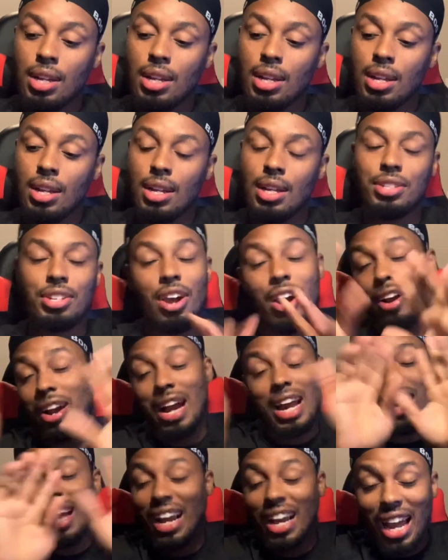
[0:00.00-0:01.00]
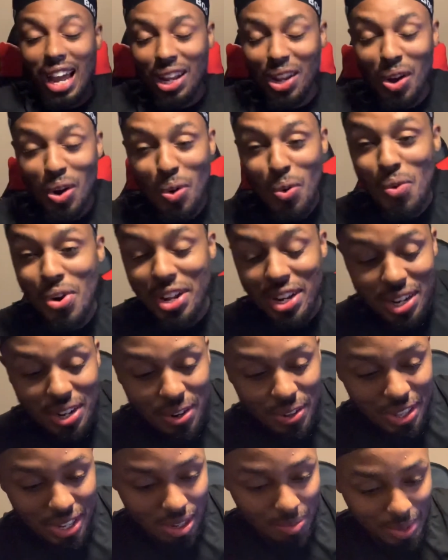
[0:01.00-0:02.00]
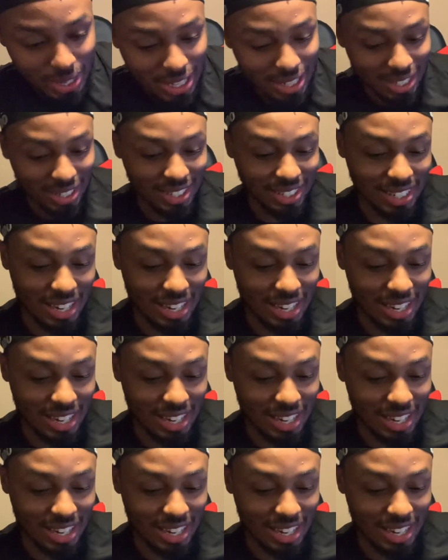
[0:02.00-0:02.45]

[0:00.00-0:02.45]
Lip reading: Sorry, I got long-winded on that because